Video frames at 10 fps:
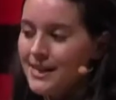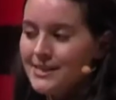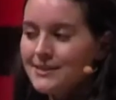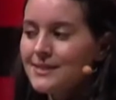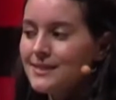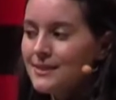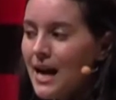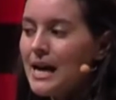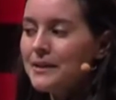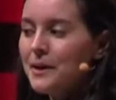It tells us a
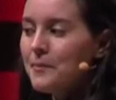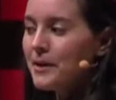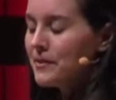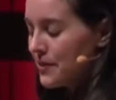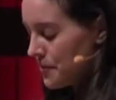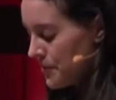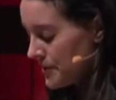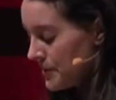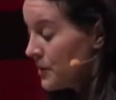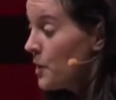lot about the other
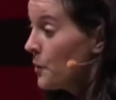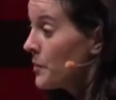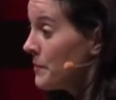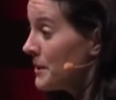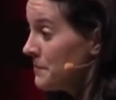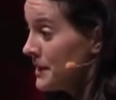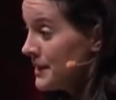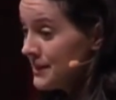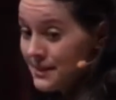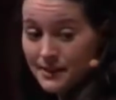person we might be
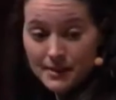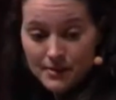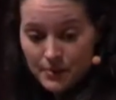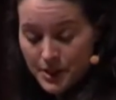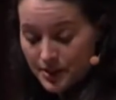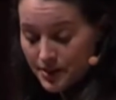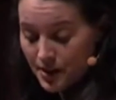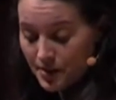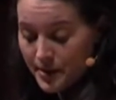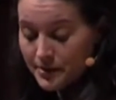kissing, which I'll
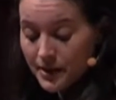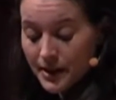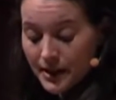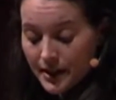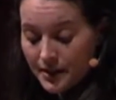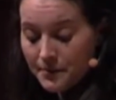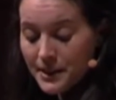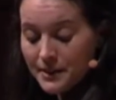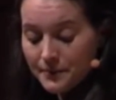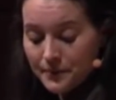talk about in a
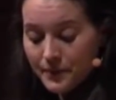minute.